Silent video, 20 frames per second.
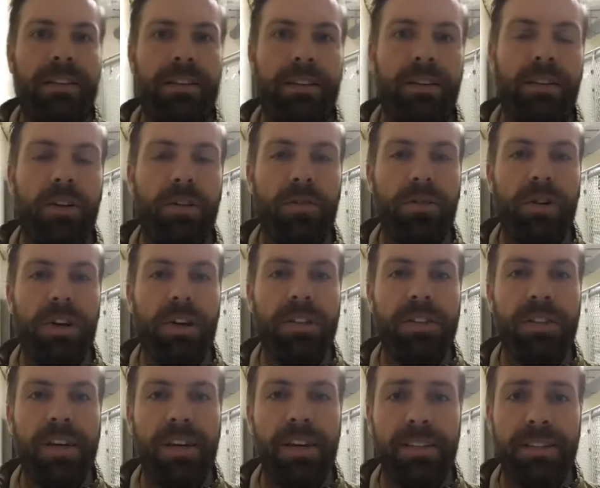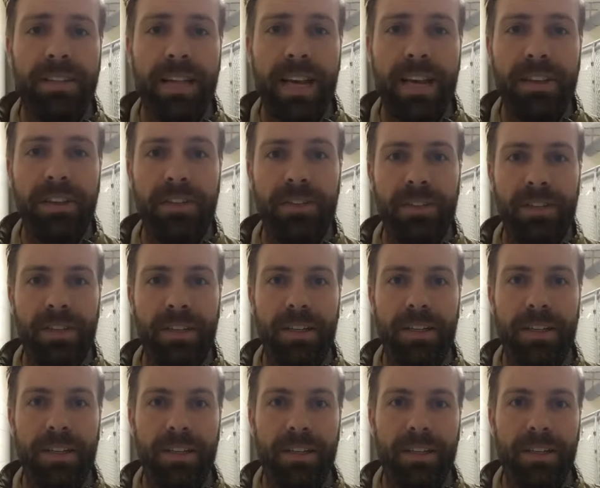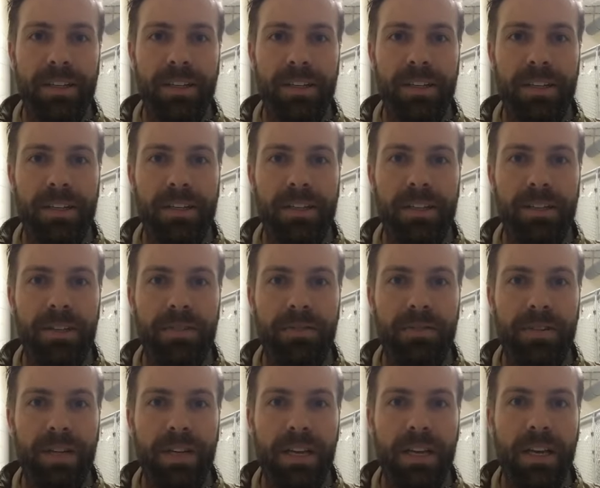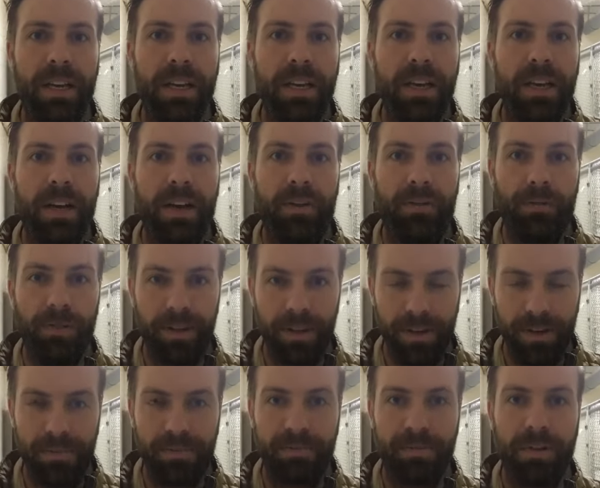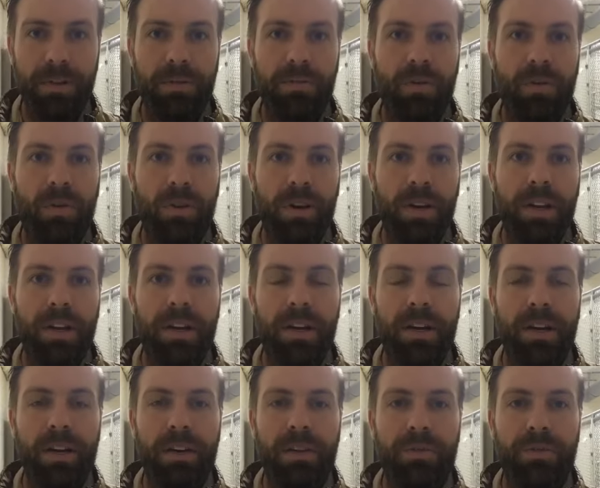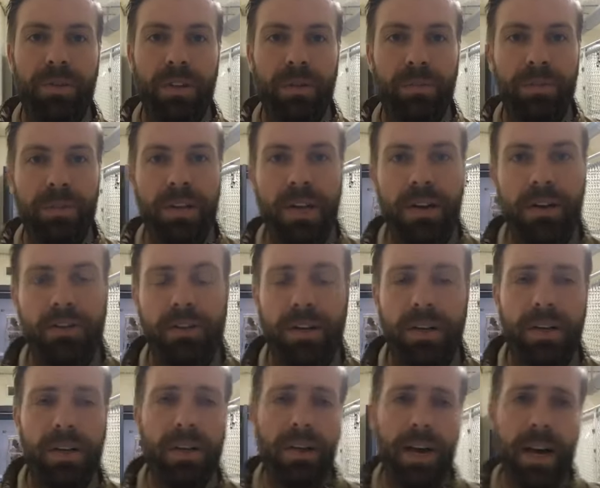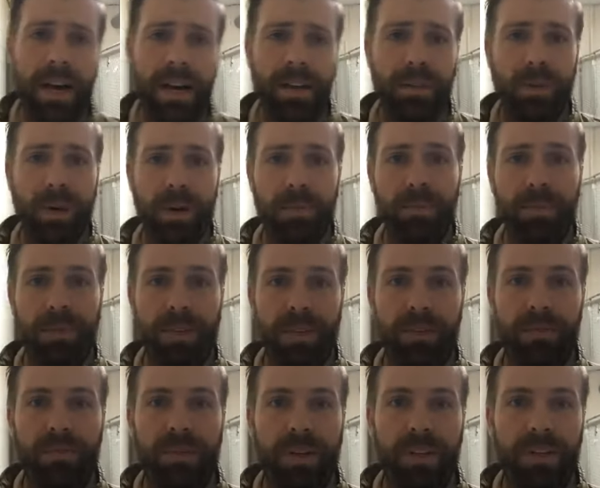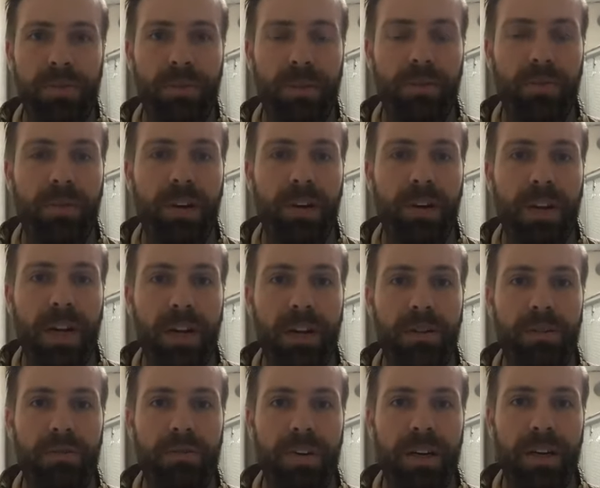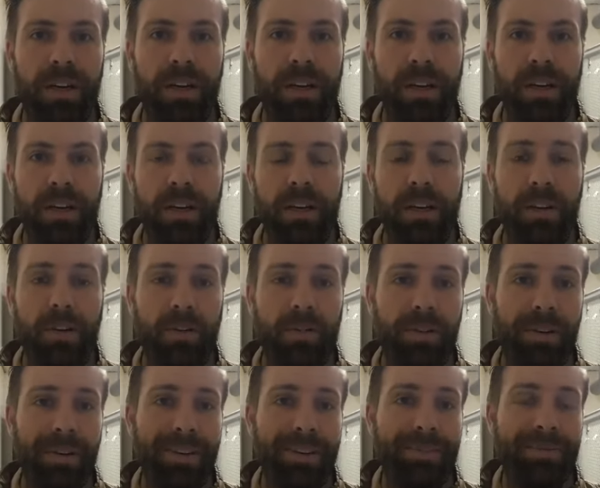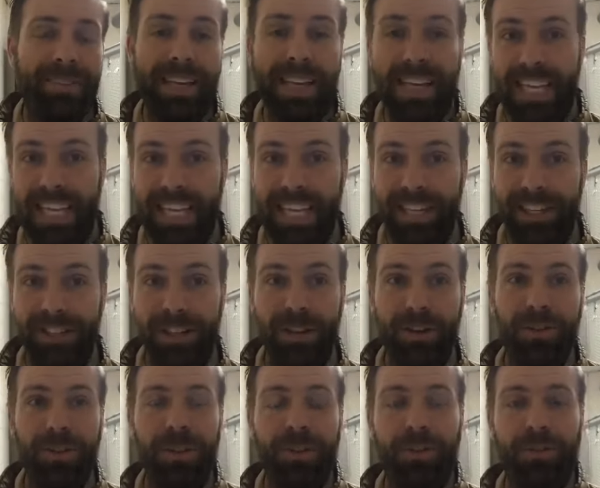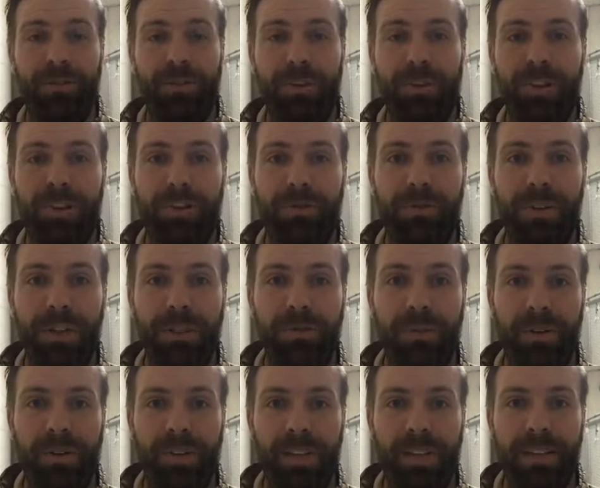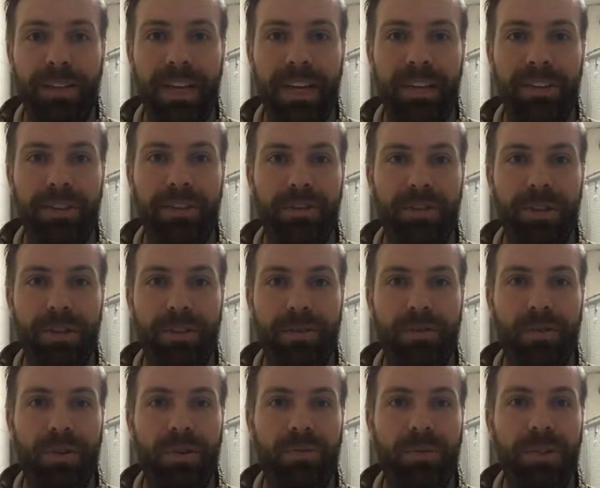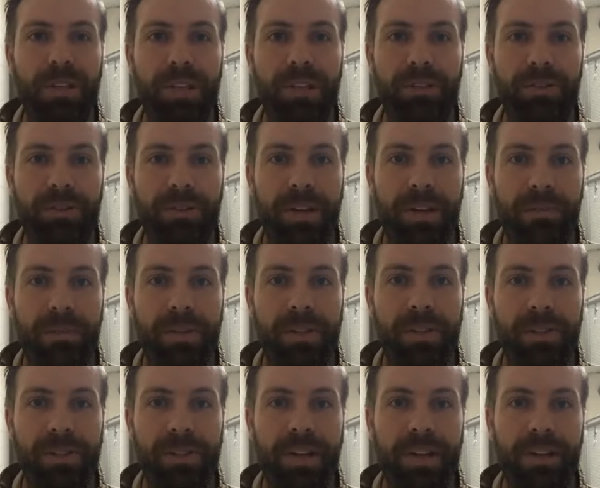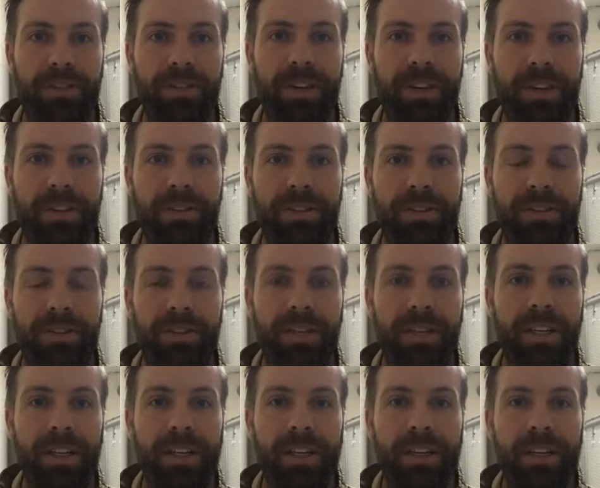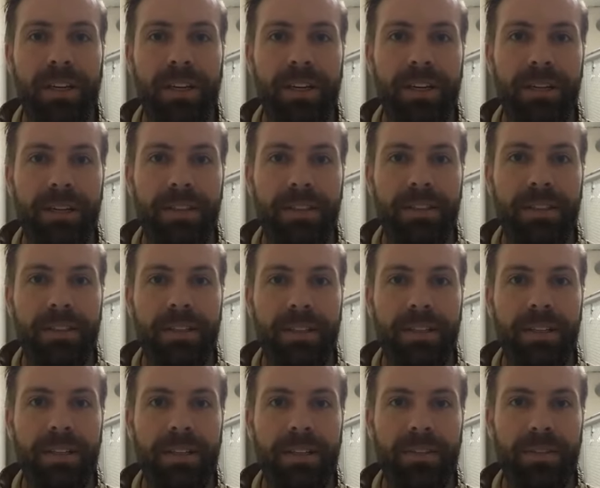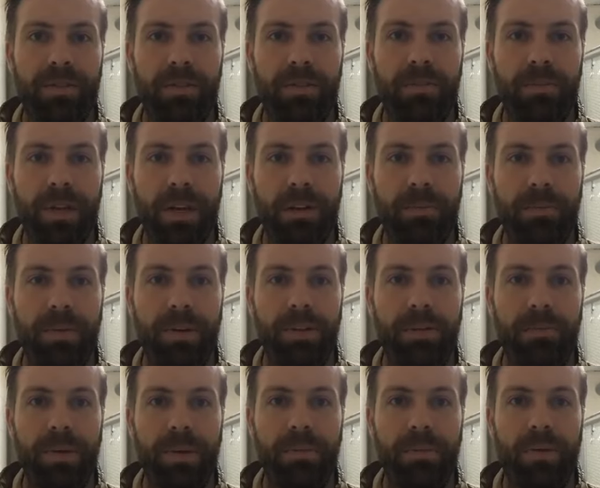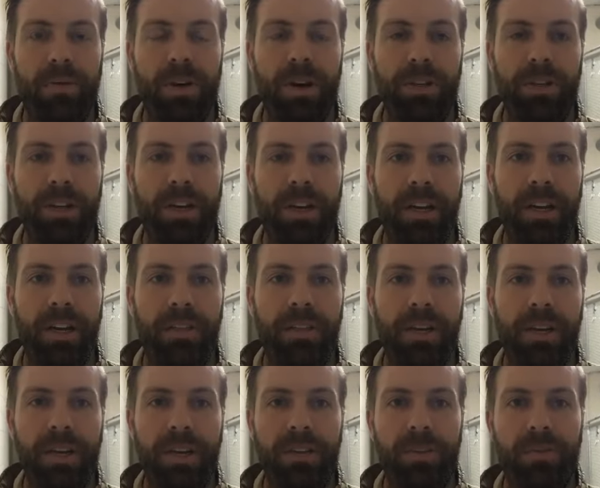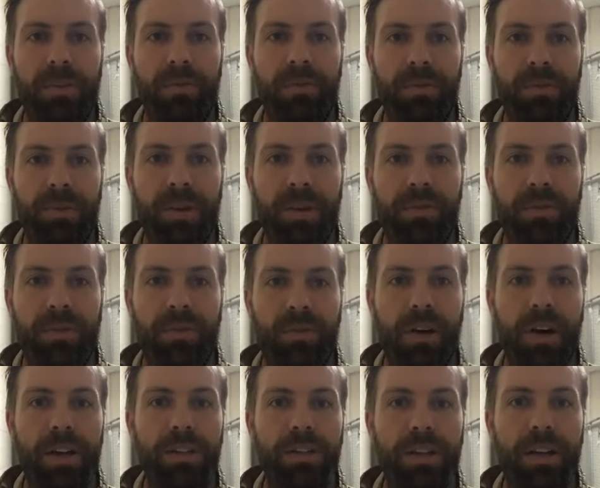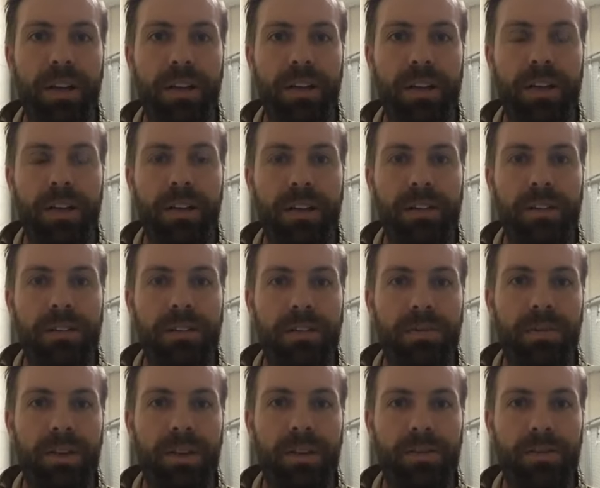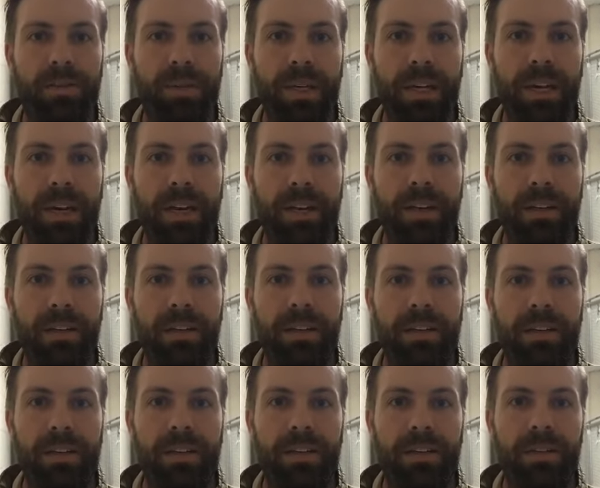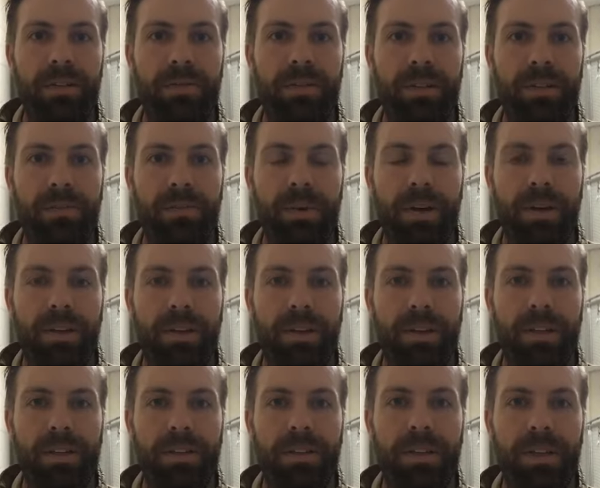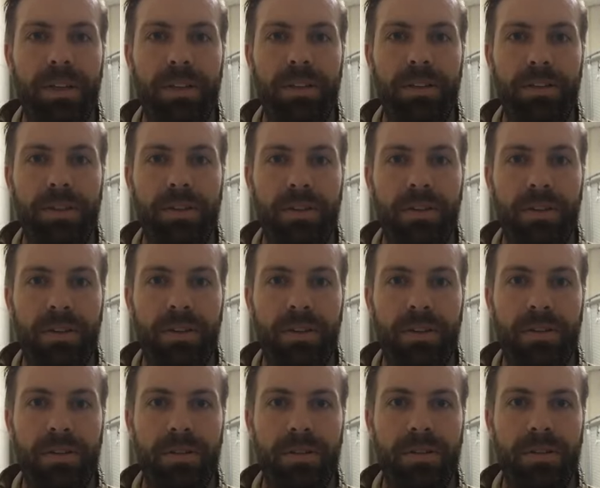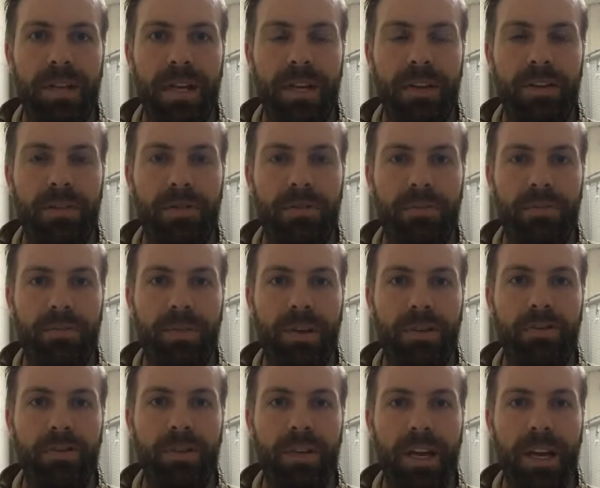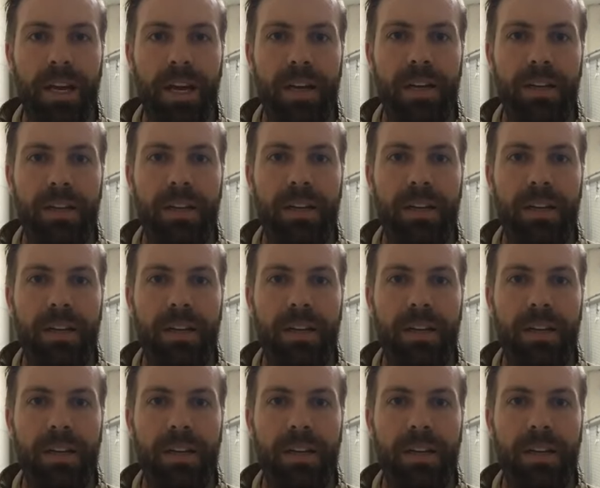No worries. Uh, Daniel, uh, how you doing? Uh, Philip, good morning. Uh, Philip's down in uh, Iowa, I believe. Uh, it's been fun kind of, you know, getting to know you over Facebook like that, too. You run a really interesting business down there. So, da, da, da. oh, yeah, a bunch of people watching today. Thank you, everybody, for watching. Let's see what else we got here. Russ Perry, thank you, sir. Daniel Petrolak.